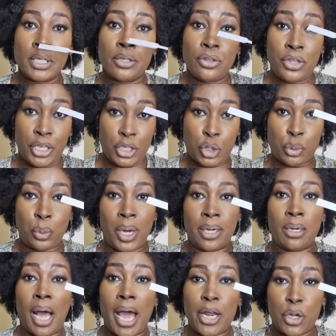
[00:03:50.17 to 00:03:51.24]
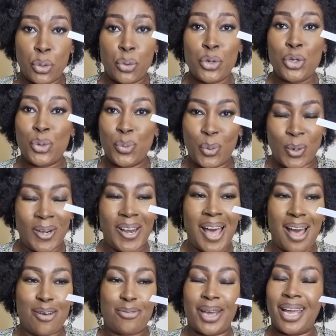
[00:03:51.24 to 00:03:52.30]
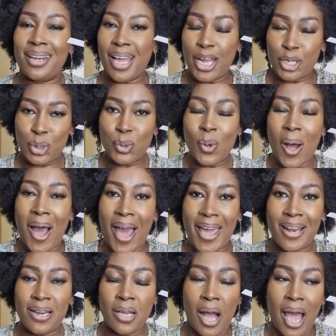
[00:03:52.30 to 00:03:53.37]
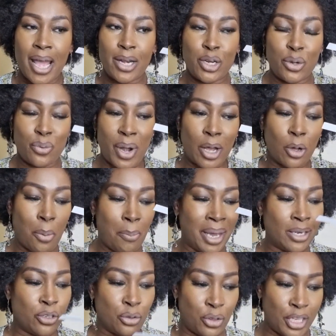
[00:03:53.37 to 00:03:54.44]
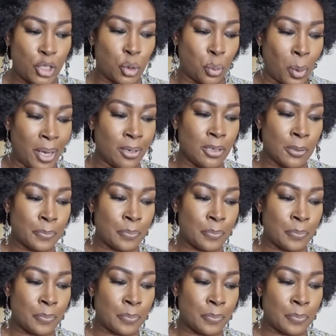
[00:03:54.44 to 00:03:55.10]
this one I know you will love, and I do highly, highly recommend this one.